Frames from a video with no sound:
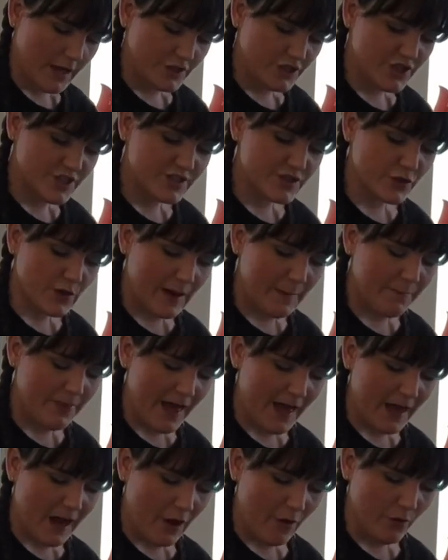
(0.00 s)
just scrape
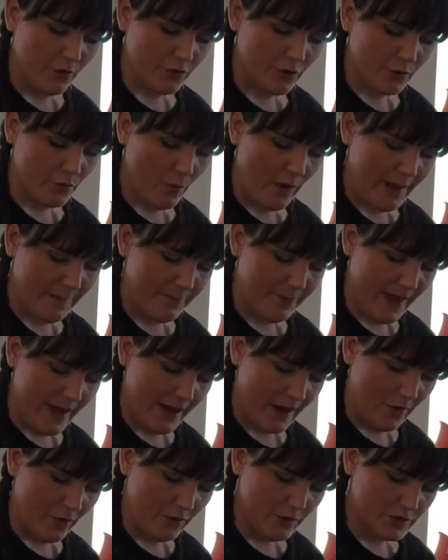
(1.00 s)
that out or wipe that
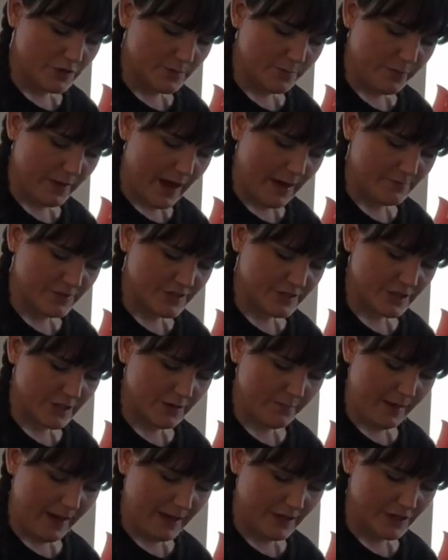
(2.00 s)
out. But I'm just gonna
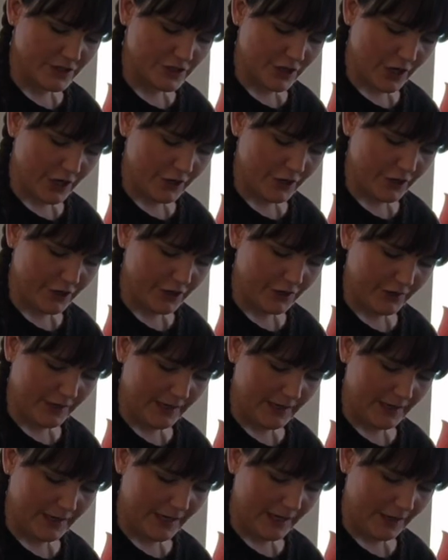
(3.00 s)
make a darker
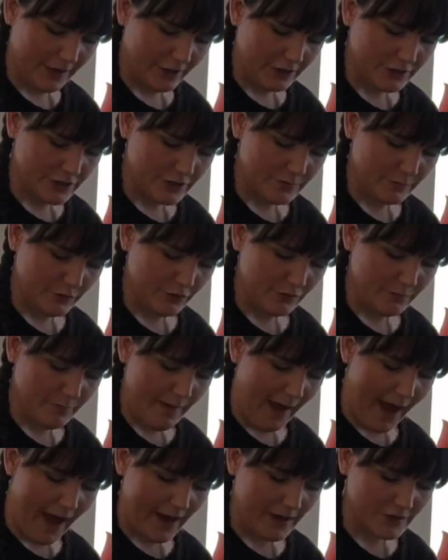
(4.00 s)
green here to move
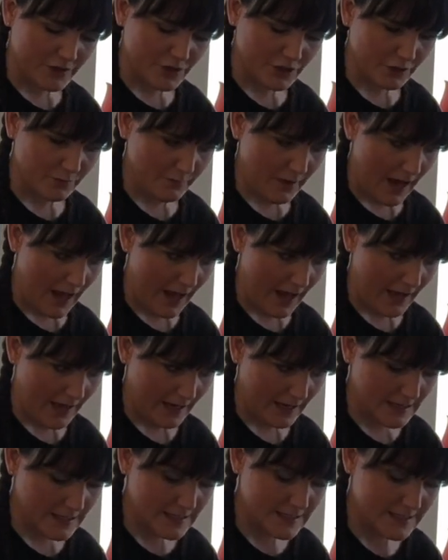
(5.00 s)
back to my
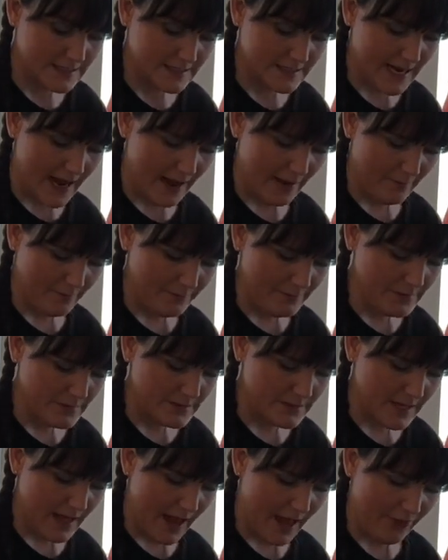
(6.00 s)

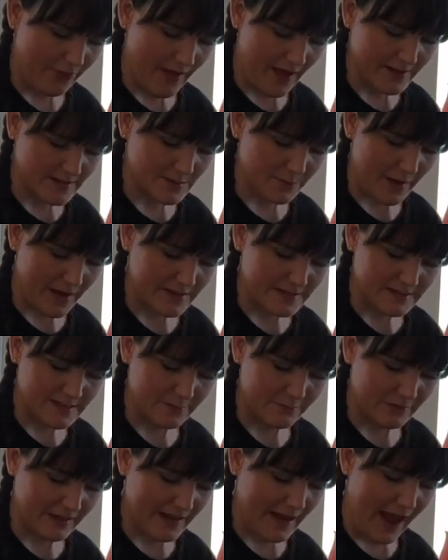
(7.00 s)
stems, and that's by
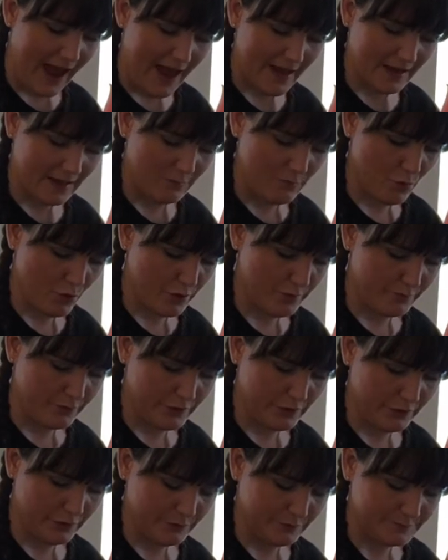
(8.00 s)
simply adding more
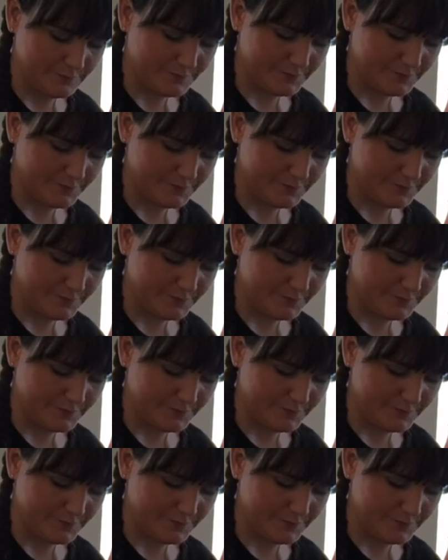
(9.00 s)
blue.